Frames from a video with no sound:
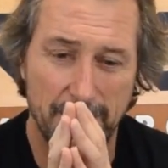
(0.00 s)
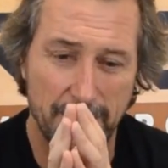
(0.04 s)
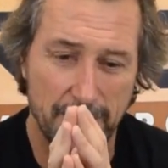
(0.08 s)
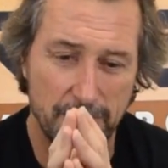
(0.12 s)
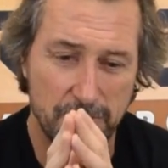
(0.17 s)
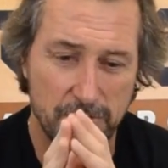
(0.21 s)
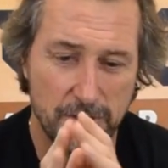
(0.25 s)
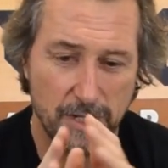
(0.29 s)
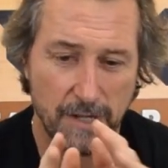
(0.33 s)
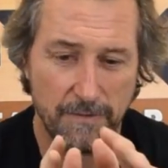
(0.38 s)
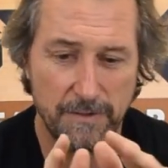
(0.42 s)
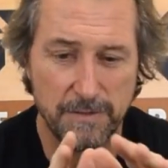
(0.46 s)

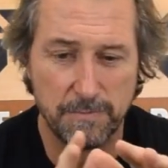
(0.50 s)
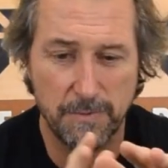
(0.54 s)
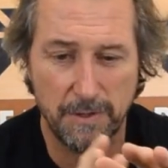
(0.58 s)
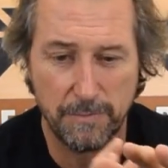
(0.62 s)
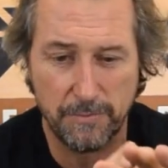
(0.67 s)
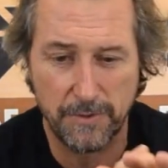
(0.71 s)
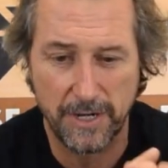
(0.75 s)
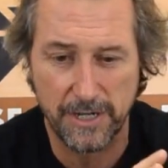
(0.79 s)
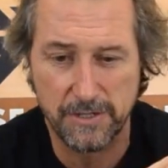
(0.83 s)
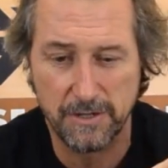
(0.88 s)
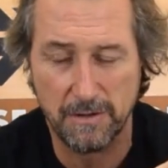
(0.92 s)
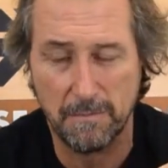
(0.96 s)
Surface
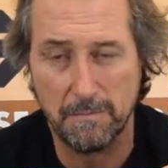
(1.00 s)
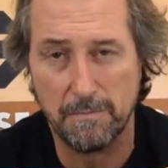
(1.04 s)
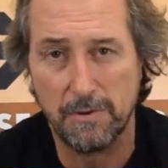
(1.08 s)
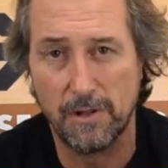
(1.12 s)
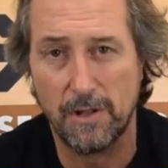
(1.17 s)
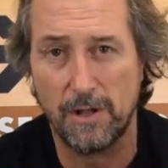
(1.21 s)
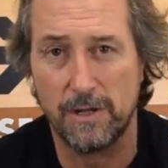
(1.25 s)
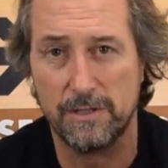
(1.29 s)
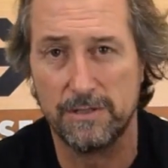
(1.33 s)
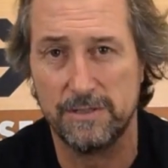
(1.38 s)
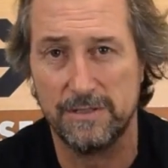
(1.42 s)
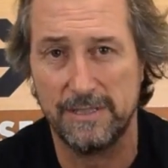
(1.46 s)
preparation on
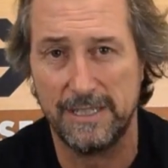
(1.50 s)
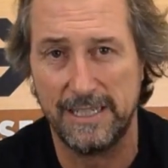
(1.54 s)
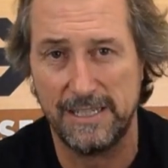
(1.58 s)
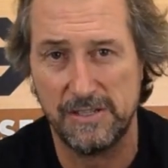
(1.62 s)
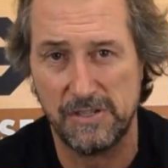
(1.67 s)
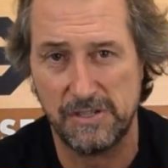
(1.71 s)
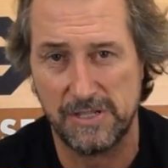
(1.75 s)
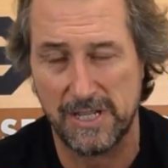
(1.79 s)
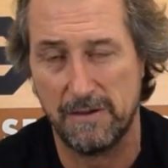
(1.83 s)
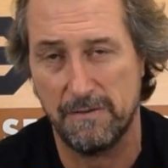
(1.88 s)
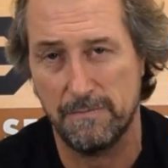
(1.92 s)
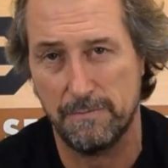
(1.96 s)
blocks
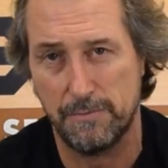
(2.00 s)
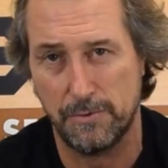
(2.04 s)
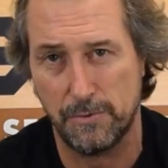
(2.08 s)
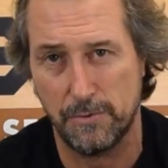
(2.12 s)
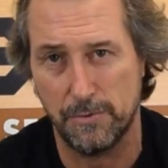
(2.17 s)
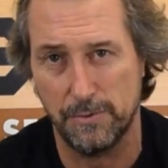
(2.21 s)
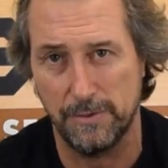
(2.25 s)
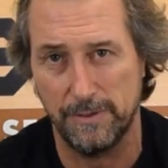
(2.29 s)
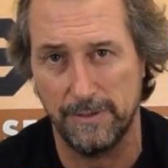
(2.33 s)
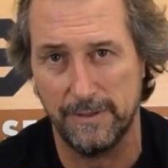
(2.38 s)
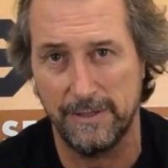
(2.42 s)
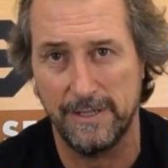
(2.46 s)
is so
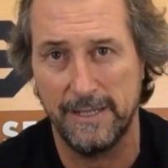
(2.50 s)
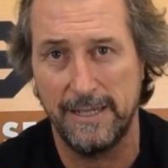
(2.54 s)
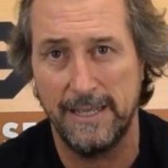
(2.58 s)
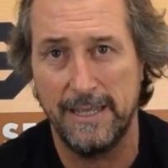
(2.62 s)
important.